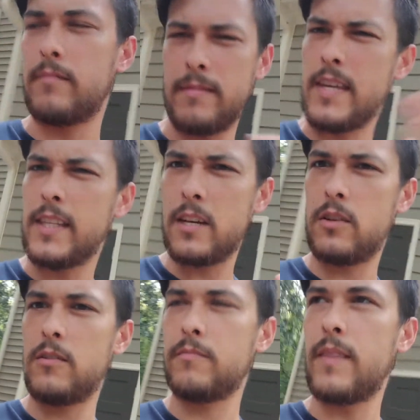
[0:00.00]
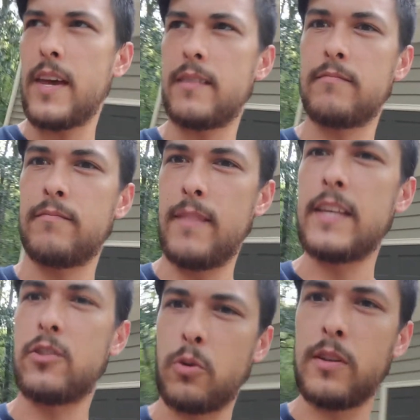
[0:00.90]
illegal, and
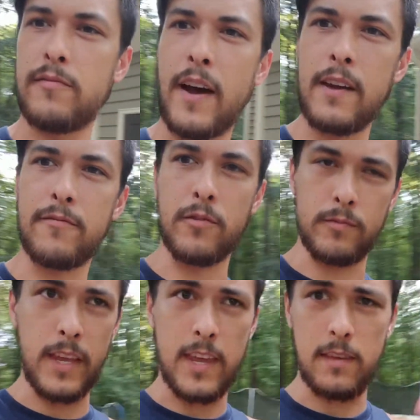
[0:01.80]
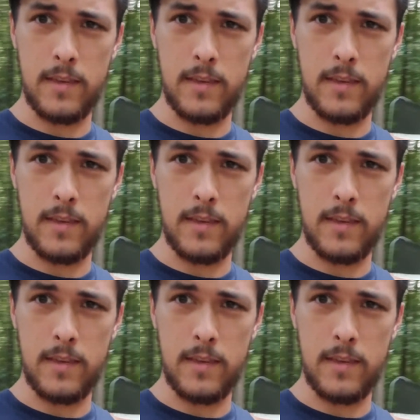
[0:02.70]
it's totally fine for, like,